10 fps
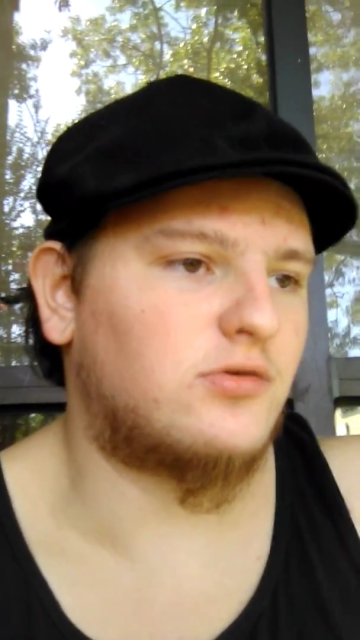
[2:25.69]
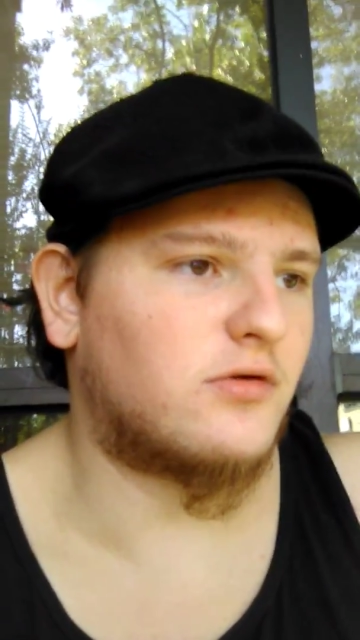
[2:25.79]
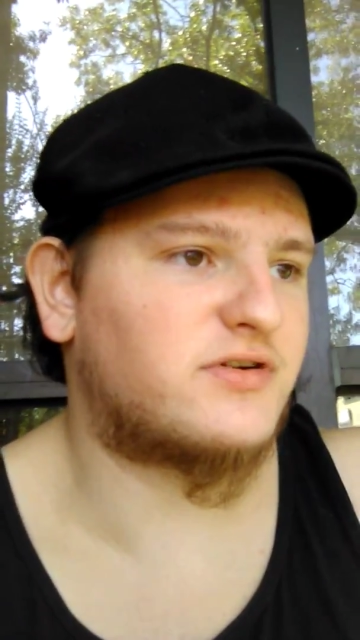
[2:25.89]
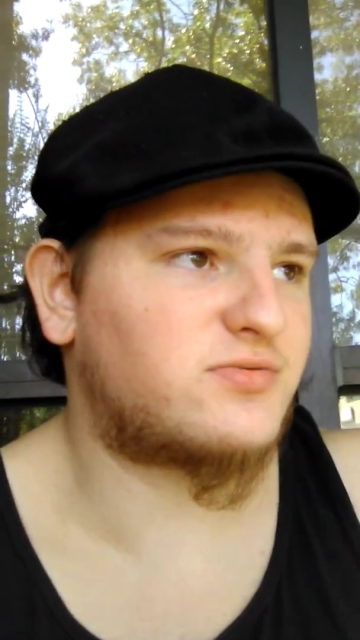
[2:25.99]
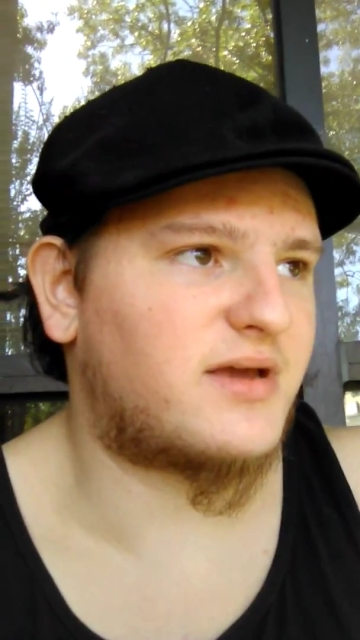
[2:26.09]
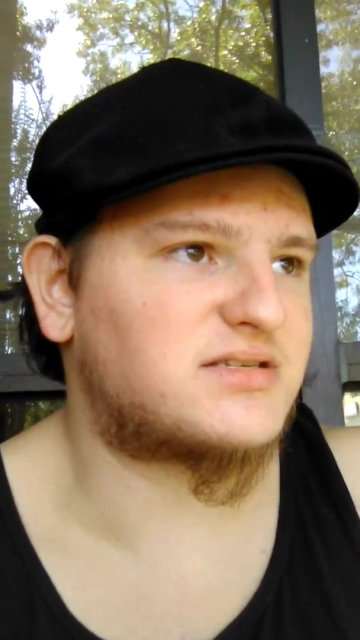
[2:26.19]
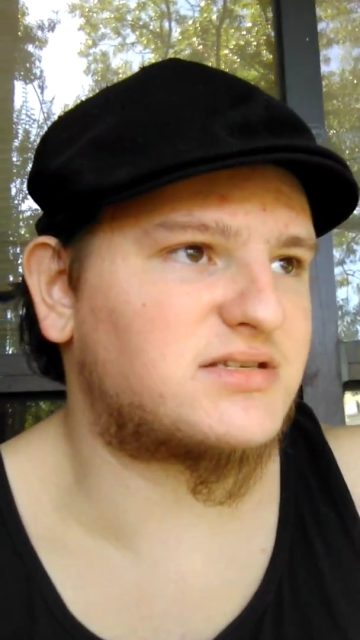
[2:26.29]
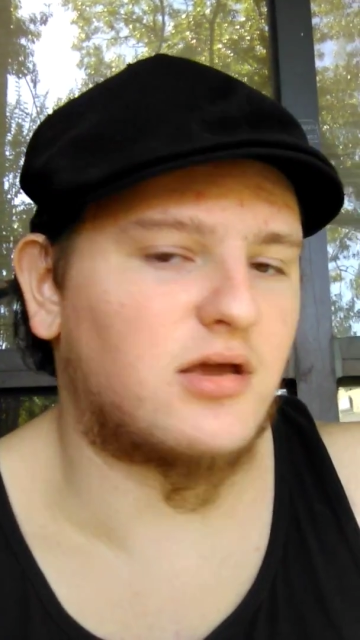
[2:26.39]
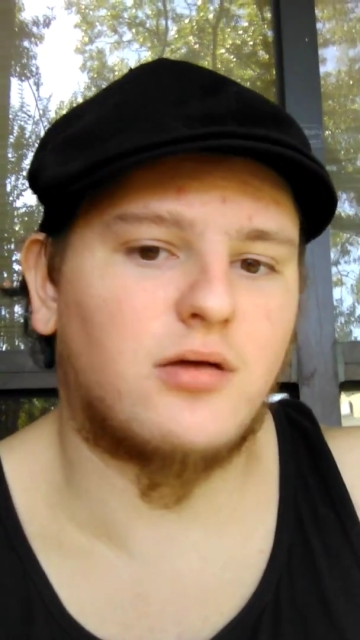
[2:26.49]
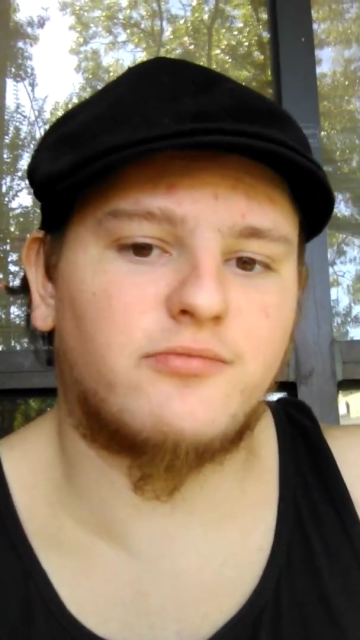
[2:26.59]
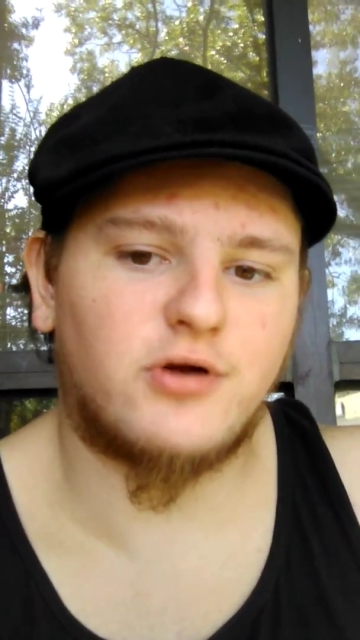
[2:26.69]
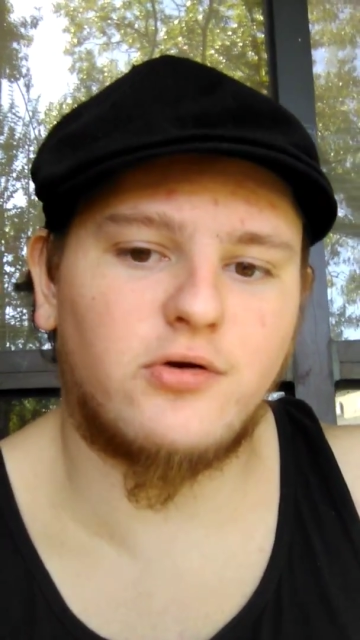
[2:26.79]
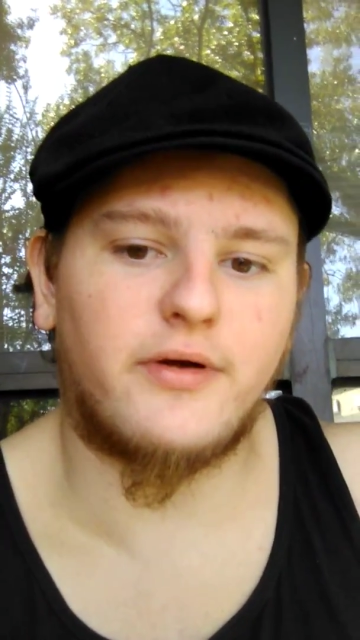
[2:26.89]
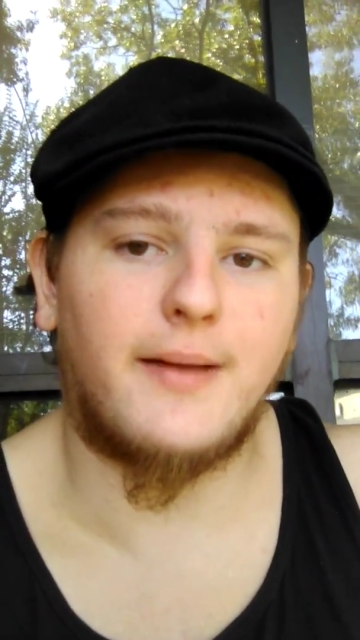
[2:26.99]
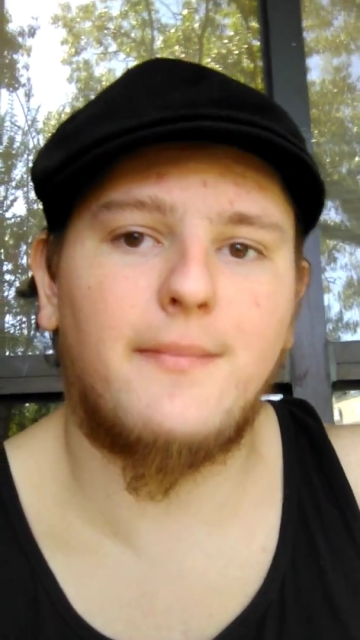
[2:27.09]
universal basic income
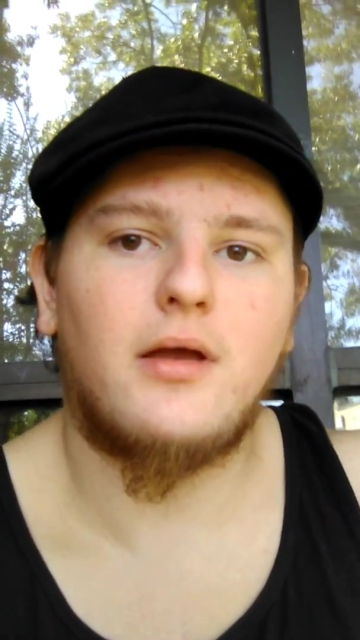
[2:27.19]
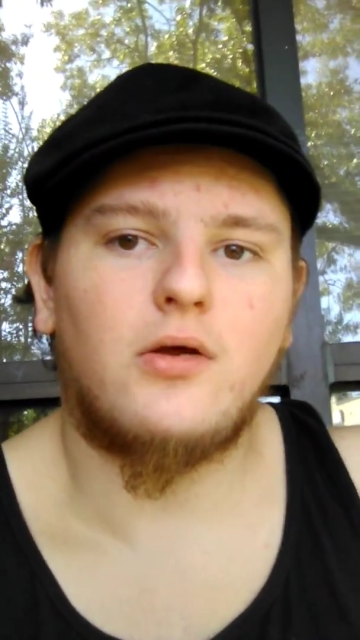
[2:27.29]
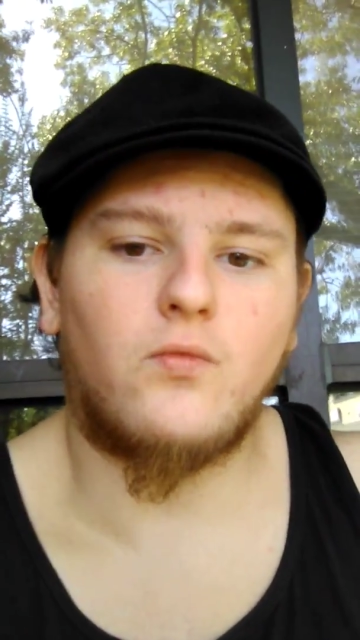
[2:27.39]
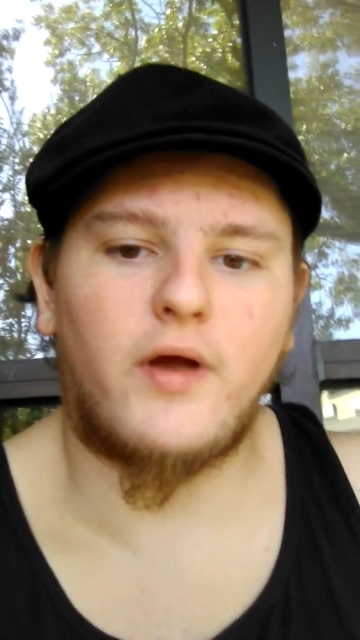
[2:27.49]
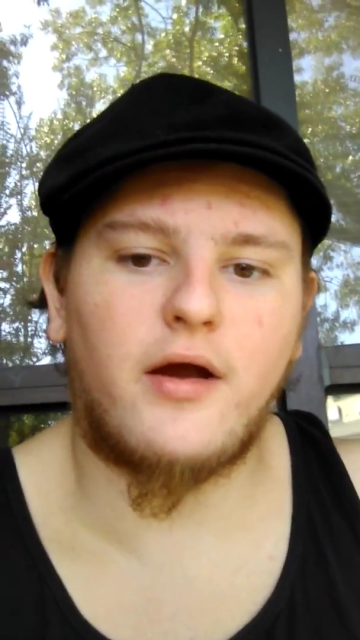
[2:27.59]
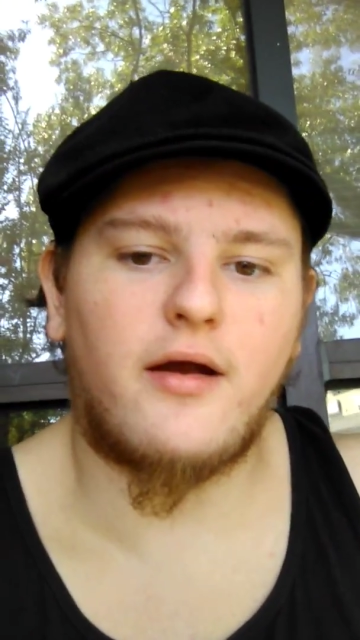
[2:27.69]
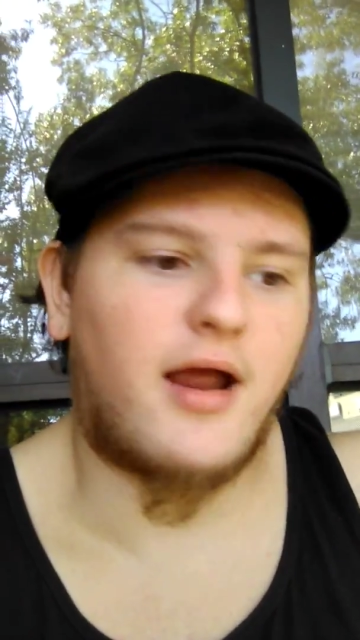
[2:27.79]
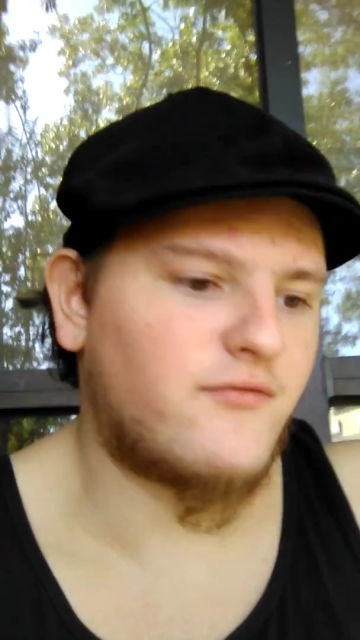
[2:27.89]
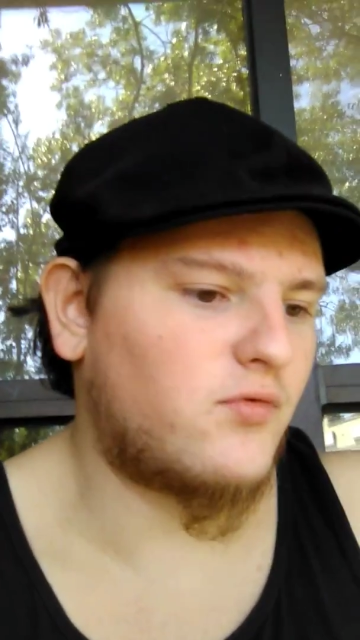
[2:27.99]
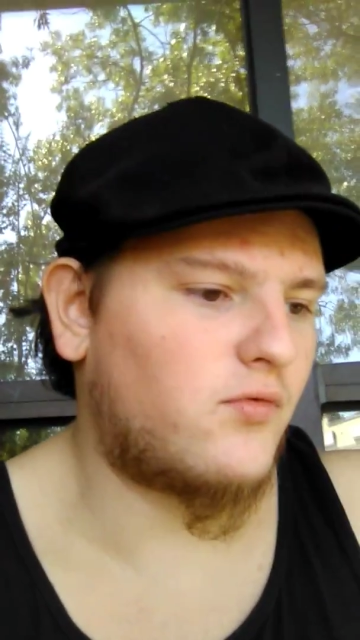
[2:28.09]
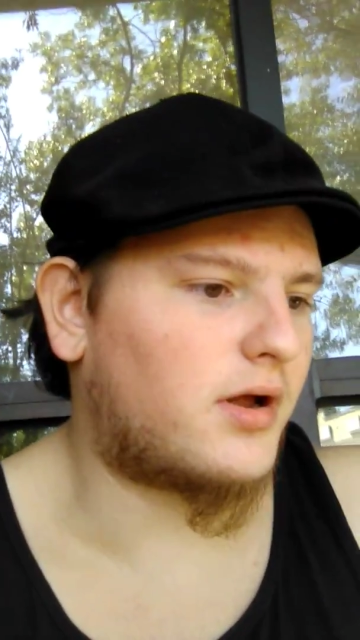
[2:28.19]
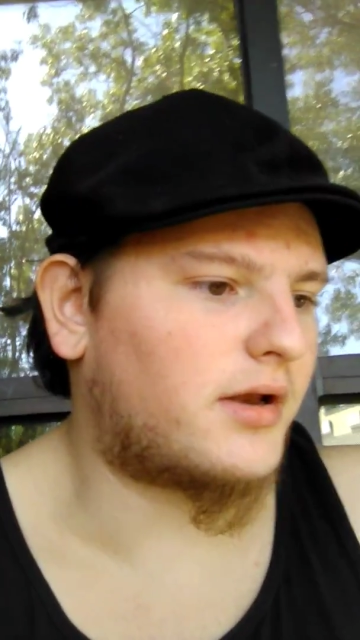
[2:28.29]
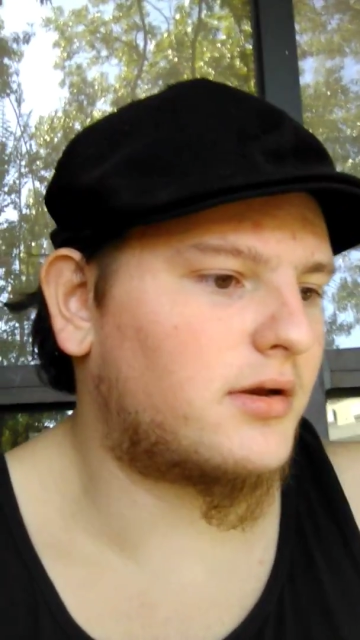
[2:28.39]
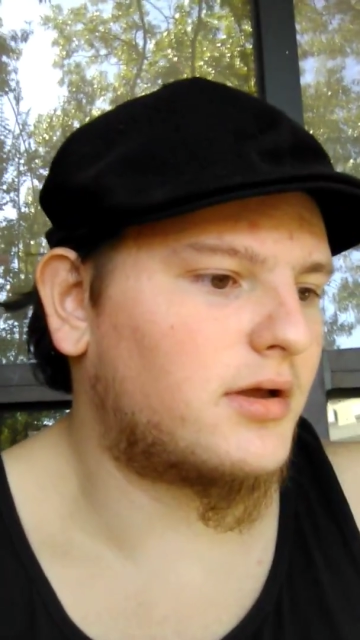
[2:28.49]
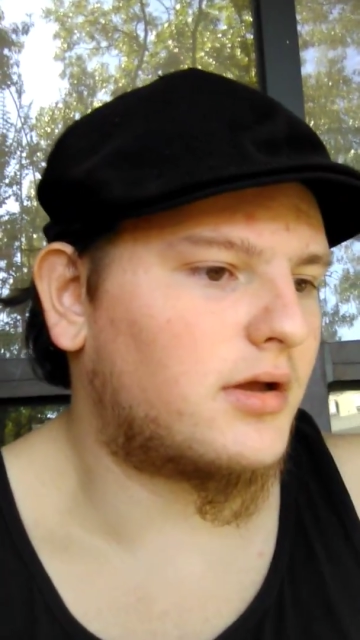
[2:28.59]
program where
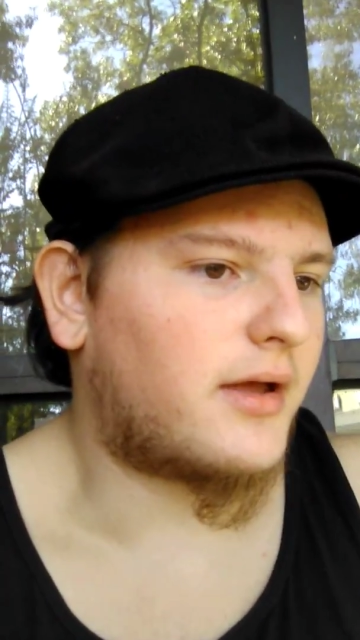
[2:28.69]
everyone